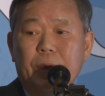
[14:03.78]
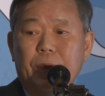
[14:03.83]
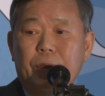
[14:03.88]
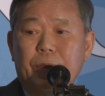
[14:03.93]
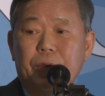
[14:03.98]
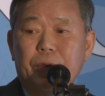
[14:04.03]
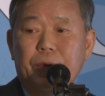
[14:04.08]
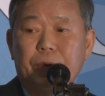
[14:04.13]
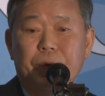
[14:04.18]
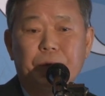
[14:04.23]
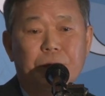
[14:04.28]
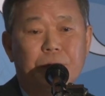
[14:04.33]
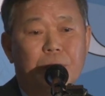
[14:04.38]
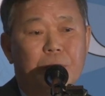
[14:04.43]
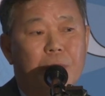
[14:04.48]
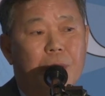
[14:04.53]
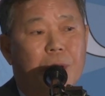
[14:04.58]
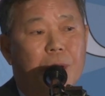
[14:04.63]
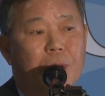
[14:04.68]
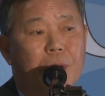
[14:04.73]
to
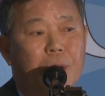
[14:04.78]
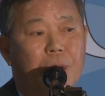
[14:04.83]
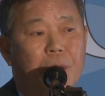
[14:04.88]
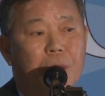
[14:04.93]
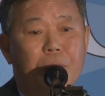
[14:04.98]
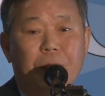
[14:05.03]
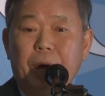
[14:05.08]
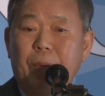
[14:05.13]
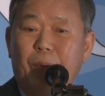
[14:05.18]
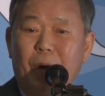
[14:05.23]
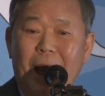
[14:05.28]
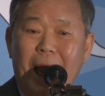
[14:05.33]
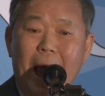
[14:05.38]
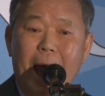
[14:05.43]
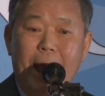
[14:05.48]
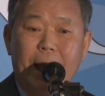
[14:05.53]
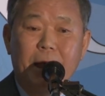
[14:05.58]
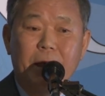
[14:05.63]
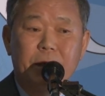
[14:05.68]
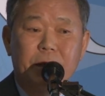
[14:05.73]

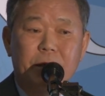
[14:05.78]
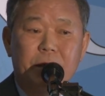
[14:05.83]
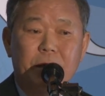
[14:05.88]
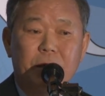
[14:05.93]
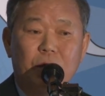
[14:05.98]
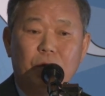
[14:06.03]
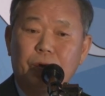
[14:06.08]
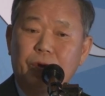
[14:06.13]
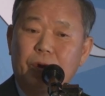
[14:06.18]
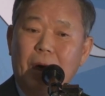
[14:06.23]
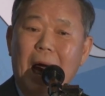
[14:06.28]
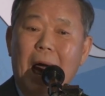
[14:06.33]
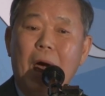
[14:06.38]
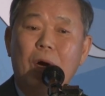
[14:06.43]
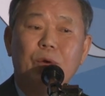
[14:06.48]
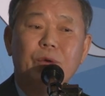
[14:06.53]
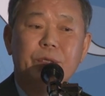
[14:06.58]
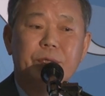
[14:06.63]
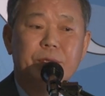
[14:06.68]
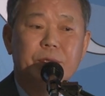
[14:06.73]
replace, to
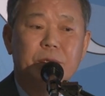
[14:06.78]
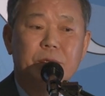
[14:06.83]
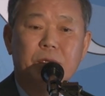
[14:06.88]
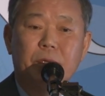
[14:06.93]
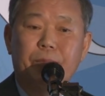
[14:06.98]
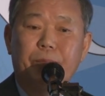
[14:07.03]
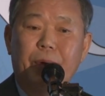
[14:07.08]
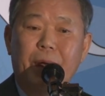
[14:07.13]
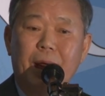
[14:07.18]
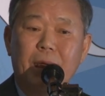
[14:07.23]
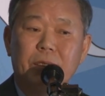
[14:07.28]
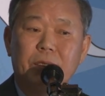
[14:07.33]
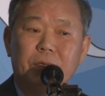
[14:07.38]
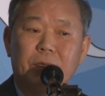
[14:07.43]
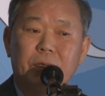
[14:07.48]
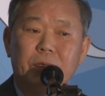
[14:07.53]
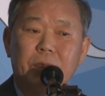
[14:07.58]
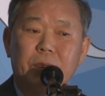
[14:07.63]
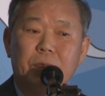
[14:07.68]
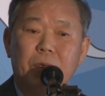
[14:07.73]
oust the
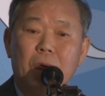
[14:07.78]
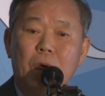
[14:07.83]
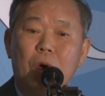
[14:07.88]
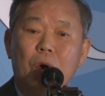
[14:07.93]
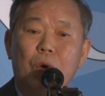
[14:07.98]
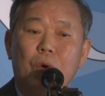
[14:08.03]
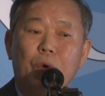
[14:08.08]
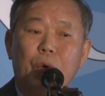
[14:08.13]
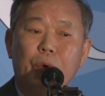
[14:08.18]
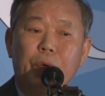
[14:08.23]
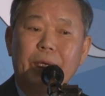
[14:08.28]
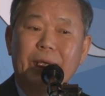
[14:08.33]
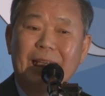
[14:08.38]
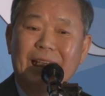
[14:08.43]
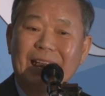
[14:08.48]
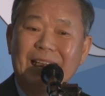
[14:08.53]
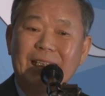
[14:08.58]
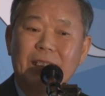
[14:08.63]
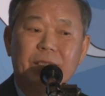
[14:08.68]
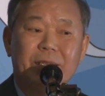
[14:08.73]
president who
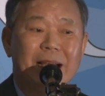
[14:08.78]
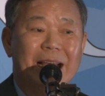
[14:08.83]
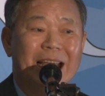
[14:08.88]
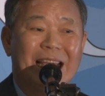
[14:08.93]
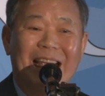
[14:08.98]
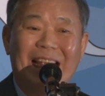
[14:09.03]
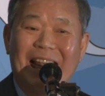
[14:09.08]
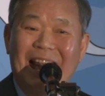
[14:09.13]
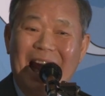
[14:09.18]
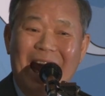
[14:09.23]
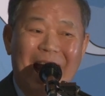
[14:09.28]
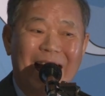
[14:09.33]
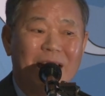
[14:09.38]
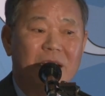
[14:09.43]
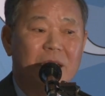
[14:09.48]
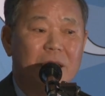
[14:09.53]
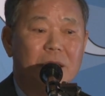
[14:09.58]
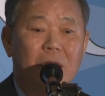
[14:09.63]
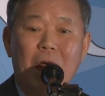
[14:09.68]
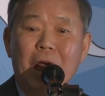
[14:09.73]
is
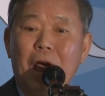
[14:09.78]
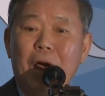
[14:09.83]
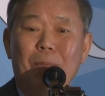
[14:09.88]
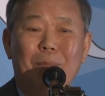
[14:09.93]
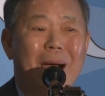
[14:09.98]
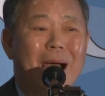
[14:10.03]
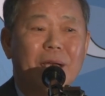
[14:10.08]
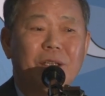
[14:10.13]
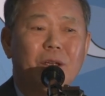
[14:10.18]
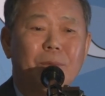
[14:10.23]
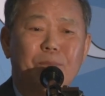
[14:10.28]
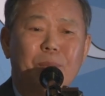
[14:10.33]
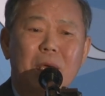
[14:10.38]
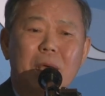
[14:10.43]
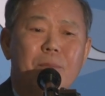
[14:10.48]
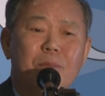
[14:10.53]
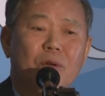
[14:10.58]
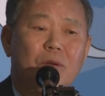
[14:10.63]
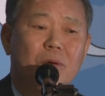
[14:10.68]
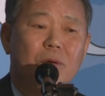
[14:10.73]
elected by the
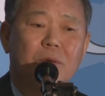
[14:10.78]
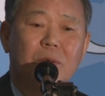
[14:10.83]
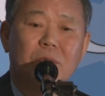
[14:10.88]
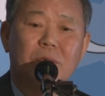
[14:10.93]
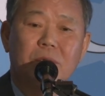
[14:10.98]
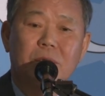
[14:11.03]
people.